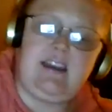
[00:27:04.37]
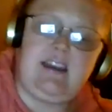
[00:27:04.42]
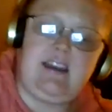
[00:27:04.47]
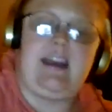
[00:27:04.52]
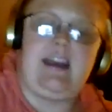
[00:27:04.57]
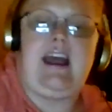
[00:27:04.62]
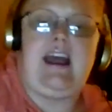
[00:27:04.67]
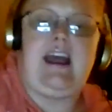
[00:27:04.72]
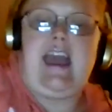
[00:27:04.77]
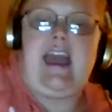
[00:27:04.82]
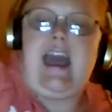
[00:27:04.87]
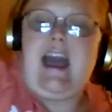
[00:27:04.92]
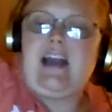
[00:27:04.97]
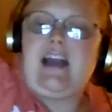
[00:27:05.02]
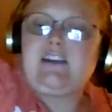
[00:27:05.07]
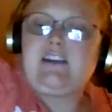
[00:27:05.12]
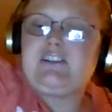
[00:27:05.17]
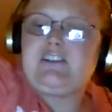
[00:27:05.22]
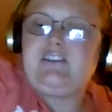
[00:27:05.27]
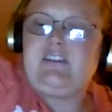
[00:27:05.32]
And I
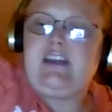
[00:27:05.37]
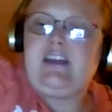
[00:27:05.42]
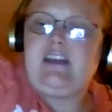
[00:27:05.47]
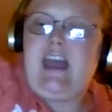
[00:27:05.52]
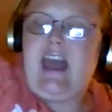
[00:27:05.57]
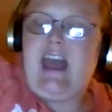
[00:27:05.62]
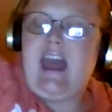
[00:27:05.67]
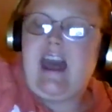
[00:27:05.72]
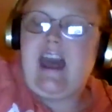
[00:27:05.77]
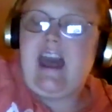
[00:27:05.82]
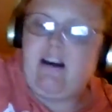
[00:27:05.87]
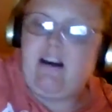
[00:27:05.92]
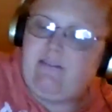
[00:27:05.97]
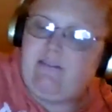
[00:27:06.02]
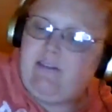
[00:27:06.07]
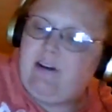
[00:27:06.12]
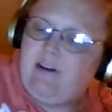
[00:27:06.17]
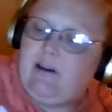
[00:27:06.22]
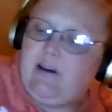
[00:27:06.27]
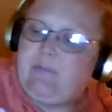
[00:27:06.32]
actually have
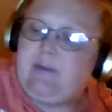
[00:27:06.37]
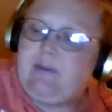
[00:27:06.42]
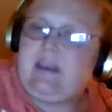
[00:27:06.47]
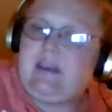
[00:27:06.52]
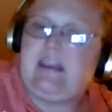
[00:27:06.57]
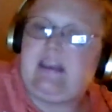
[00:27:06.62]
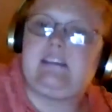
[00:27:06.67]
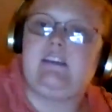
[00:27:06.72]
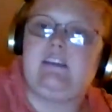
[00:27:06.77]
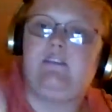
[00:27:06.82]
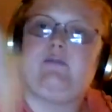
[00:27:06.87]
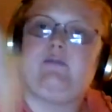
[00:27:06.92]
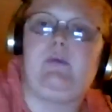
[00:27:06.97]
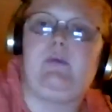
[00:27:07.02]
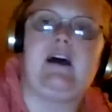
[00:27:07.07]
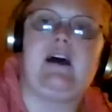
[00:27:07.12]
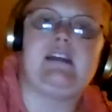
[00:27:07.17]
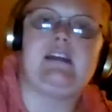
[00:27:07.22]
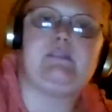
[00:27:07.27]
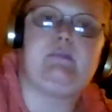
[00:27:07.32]
a piece of
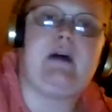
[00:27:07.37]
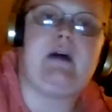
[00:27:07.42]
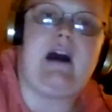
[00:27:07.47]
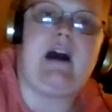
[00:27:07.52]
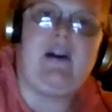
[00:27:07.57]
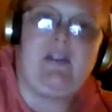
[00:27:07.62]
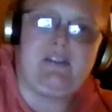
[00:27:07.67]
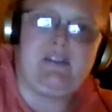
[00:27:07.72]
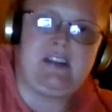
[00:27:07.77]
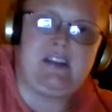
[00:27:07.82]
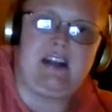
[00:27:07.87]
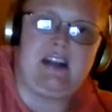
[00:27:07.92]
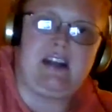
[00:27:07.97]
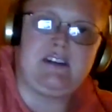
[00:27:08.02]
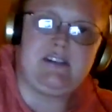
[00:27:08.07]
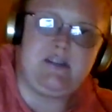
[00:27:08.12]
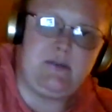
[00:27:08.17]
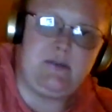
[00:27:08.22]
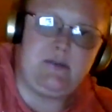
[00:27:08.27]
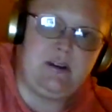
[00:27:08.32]
blessed Palo
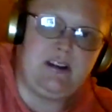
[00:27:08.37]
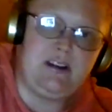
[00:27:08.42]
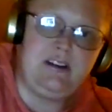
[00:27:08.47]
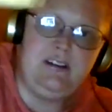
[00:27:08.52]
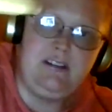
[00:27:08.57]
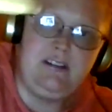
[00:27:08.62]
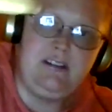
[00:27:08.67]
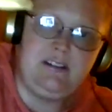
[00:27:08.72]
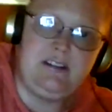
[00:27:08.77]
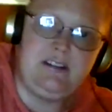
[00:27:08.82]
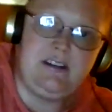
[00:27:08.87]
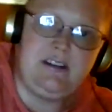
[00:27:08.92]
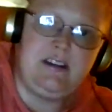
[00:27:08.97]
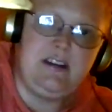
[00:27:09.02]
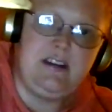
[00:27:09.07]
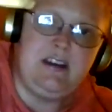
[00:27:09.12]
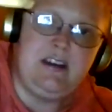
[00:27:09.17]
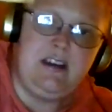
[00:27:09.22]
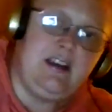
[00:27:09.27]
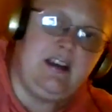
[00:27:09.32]
Santo wood.
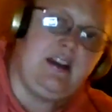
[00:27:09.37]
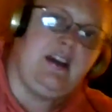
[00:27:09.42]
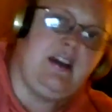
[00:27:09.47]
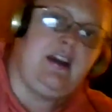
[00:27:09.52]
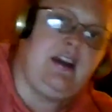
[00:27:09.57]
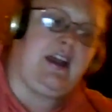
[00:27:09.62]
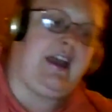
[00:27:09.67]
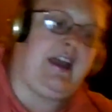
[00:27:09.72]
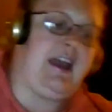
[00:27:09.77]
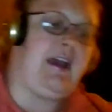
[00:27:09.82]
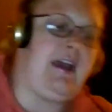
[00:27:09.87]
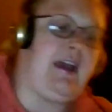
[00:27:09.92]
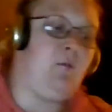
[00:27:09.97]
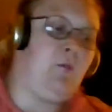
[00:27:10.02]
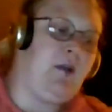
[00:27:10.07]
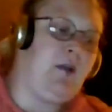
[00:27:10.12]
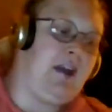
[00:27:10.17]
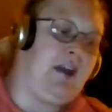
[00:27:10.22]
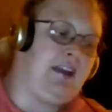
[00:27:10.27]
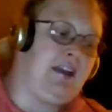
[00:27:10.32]
And
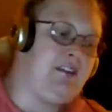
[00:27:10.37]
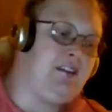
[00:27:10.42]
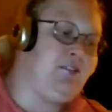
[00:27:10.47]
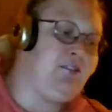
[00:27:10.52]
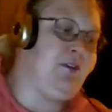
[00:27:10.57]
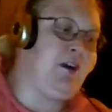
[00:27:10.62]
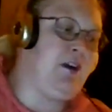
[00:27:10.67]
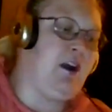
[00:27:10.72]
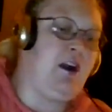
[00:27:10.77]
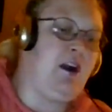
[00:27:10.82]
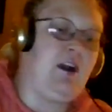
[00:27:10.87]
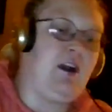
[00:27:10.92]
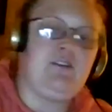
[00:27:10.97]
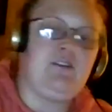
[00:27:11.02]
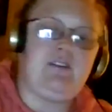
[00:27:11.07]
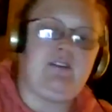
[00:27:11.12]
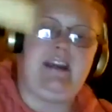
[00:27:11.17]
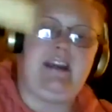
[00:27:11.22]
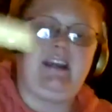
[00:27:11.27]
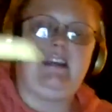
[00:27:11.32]
when I do card
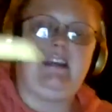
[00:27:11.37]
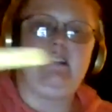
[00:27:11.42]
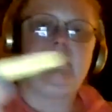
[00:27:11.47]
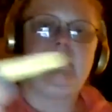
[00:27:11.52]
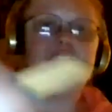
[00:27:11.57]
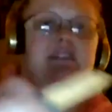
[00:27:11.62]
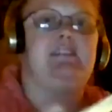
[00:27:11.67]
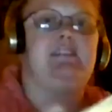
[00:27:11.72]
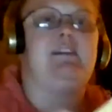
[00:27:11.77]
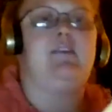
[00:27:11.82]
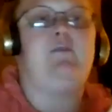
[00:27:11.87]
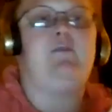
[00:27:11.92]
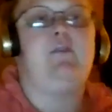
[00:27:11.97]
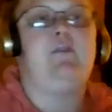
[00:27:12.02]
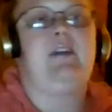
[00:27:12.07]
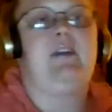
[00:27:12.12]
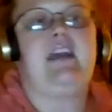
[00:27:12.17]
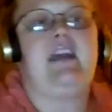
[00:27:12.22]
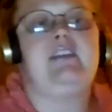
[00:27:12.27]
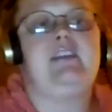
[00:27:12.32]
readings and stuff, what
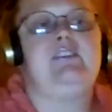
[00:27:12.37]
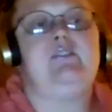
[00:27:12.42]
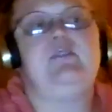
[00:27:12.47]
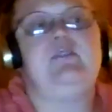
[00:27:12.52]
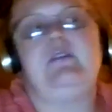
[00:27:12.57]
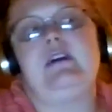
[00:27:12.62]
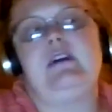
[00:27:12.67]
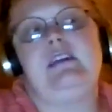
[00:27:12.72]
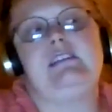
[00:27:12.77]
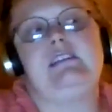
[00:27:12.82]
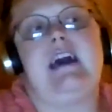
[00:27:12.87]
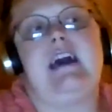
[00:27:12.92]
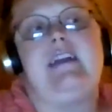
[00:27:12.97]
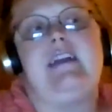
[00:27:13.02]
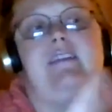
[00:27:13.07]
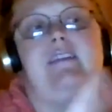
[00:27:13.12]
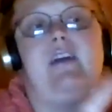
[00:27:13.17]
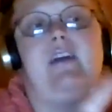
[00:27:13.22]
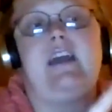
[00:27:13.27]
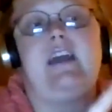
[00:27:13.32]
I do is I
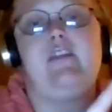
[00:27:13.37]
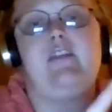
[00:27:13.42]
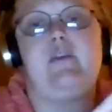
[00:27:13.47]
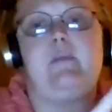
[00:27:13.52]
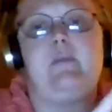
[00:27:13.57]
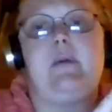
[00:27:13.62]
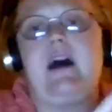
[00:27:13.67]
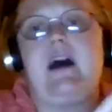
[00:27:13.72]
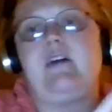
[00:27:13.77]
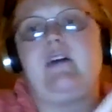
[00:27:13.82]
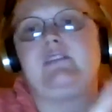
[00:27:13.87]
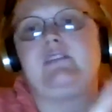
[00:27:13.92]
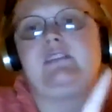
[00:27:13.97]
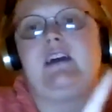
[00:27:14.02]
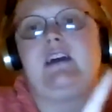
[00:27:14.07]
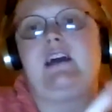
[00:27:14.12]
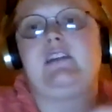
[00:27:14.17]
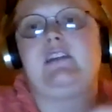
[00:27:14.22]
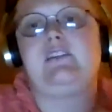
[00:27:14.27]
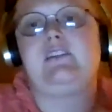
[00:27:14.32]
light the Palo
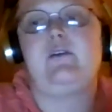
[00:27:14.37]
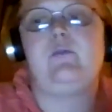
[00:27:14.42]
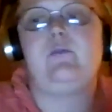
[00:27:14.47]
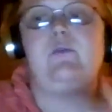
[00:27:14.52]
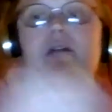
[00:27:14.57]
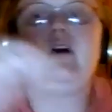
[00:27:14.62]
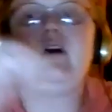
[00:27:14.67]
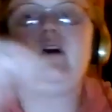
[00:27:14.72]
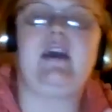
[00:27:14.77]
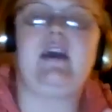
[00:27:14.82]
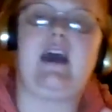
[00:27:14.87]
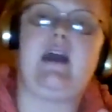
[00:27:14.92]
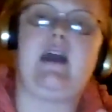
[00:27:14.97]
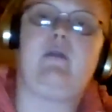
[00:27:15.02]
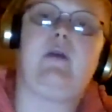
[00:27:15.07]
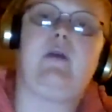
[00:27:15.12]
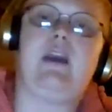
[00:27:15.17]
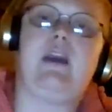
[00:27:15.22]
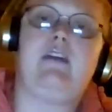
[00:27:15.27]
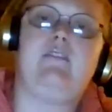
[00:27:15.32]
Santo wood, I
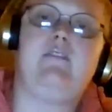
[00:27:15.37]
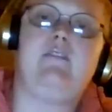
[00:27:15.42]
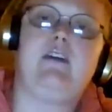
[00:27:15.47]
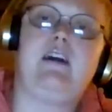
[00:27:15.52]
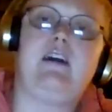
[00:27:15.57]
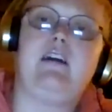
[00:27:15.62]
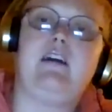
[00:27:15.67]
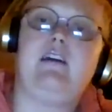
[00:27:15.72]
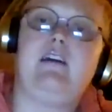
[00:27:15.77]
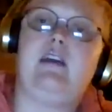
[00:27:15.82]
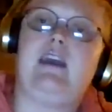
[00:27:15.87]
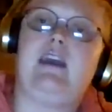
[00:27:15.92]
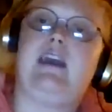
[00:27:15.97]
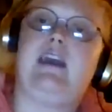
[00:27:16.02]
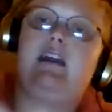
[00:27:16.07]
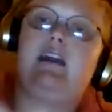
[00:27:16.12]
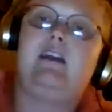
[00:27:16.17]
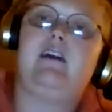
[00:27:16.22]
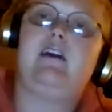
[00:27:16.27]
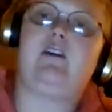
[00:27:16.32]
wave it
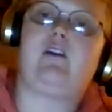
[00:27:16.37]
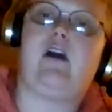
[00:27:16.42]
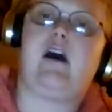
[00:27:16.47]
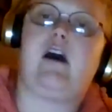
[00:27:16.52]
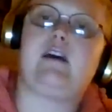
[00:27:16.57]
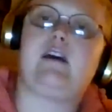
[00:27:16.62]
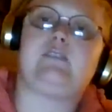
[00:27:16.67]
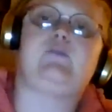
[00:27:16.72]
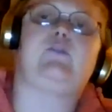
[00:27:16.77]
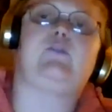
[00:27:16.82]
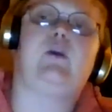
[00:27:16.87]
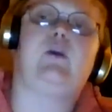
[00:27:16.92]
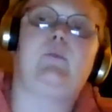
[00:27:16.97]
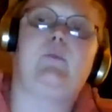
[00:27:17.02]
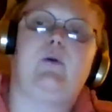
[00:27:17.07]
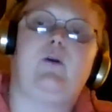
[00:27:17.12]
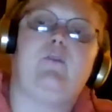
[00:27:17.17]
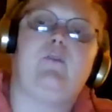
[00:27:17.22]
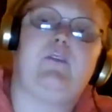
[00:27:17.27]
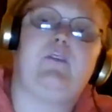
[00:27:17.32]
in a cross form
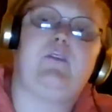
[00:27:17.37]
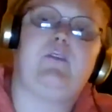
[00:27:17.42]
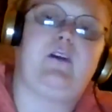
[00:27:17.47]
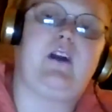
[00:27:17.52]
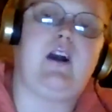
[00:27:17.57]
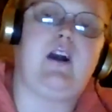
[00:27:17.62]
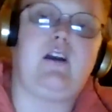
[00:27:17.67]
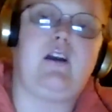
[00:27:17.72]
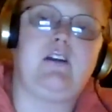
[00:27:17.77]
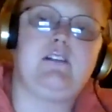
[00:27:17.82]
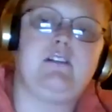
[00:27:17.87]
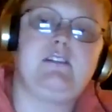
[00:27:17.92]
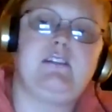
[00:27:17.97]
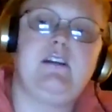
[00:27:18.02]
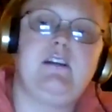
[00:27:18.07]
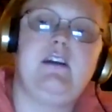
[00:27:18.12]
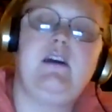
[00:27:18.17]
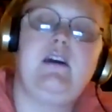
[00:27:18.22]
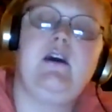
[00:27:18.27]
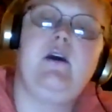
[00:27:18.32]
over the cards
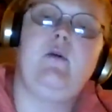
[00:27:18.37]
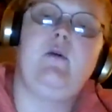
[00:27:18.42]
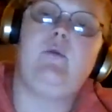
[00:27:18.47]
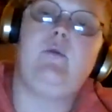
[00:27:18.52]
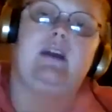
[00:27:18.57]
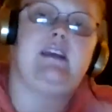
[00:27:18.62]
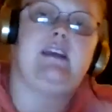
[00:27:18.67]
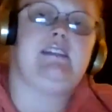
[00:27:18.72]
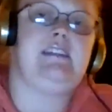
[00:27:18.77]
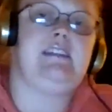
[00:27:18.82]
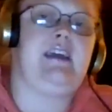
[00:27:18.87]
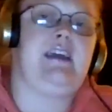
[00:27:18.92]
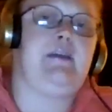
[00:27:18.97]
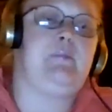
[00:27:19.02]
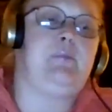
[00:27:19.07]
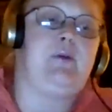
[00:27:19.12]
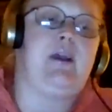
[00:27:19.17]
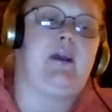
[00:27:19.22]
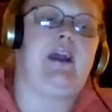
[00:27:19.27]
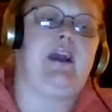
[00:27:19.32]
when I say a
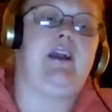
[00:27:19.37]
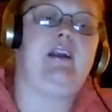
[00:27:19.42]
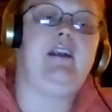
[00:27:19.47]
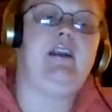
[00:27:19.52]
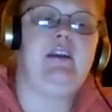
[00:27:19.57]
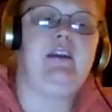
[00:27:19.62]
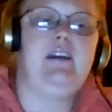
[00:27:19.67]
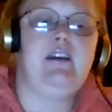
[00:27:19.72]
prayer